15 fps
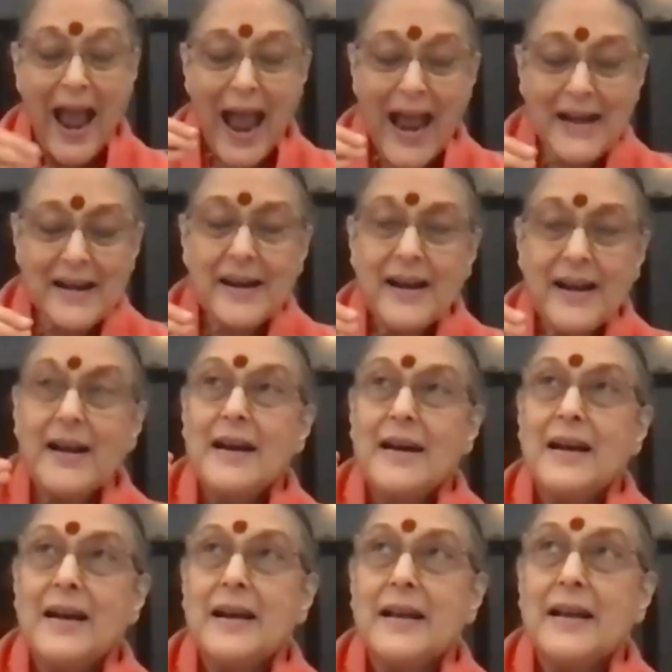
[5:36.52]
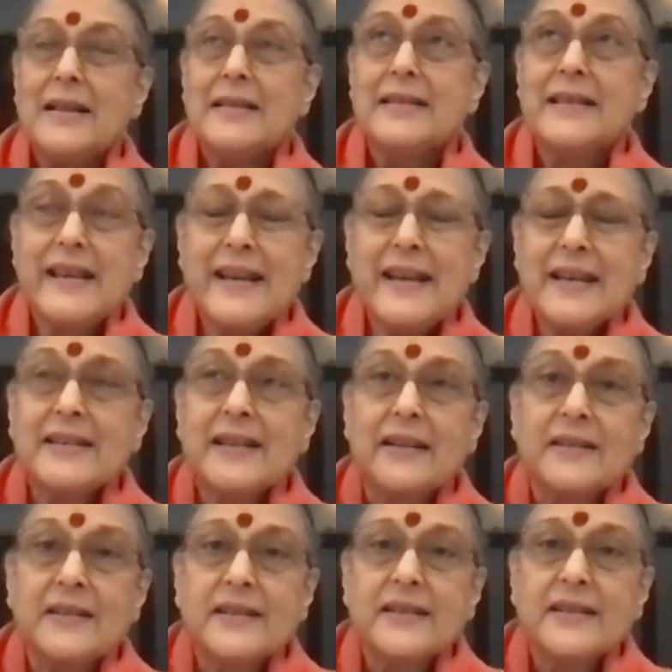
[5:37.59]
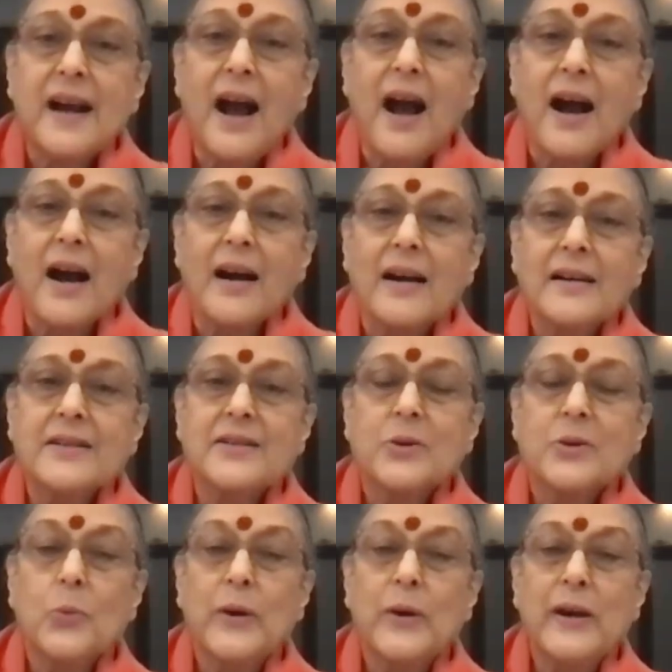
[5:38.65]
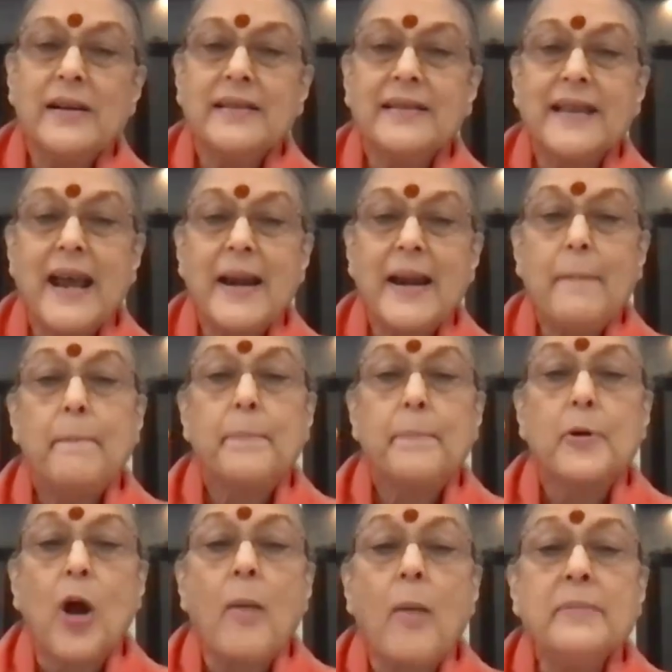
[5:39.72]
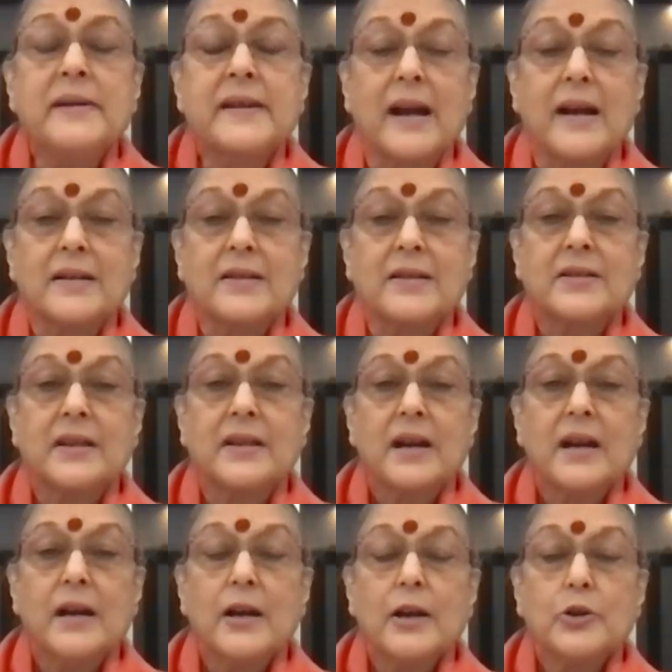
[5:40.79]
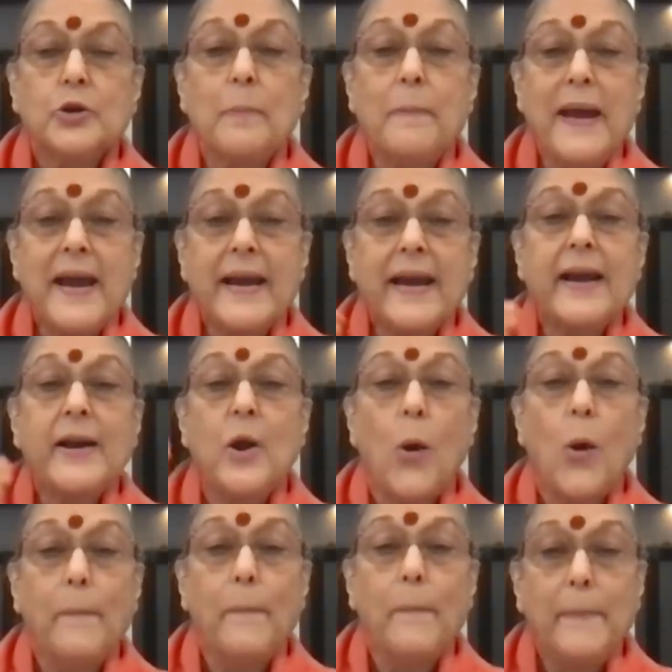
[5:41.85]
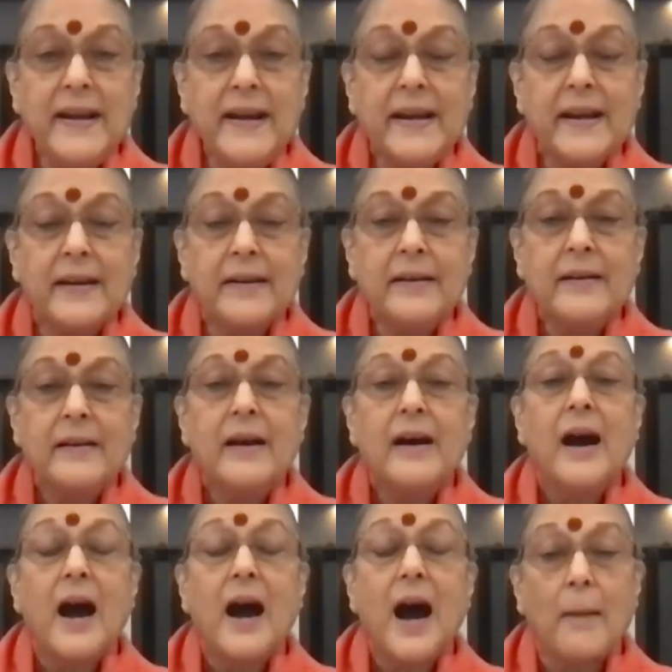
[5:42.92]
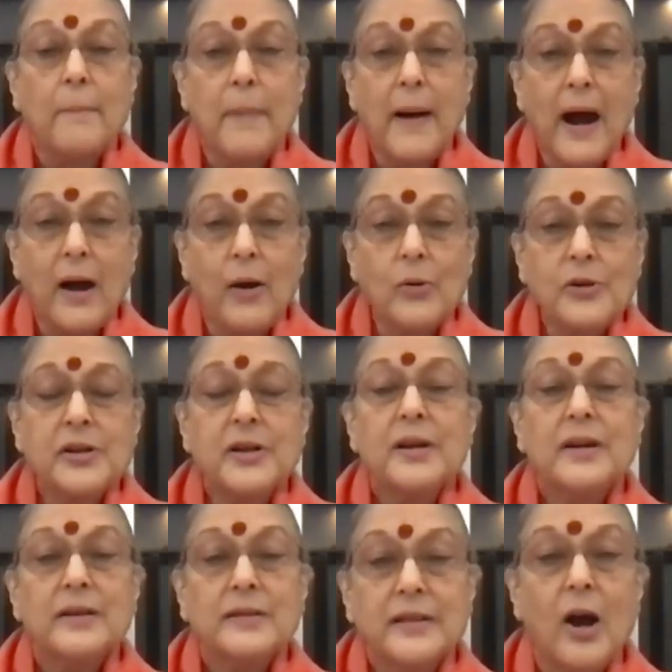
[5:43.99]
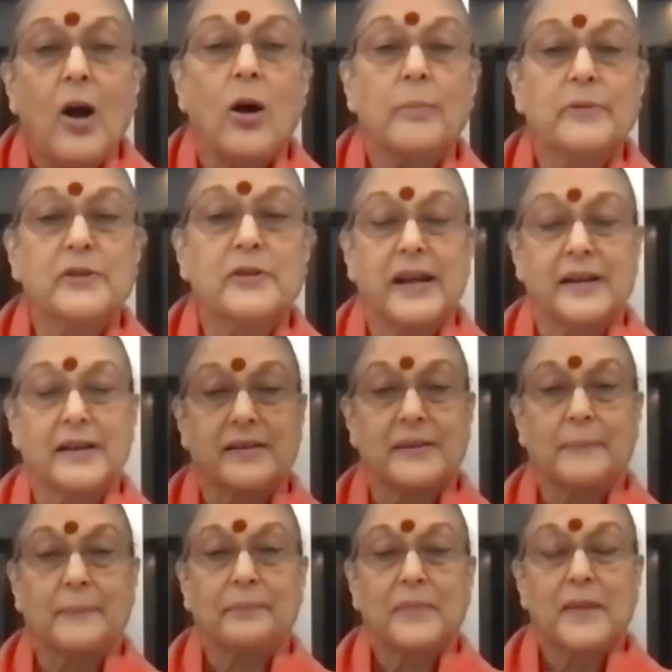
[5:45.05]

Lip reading: And these sanskars will then prompt us to make an opinion about the object.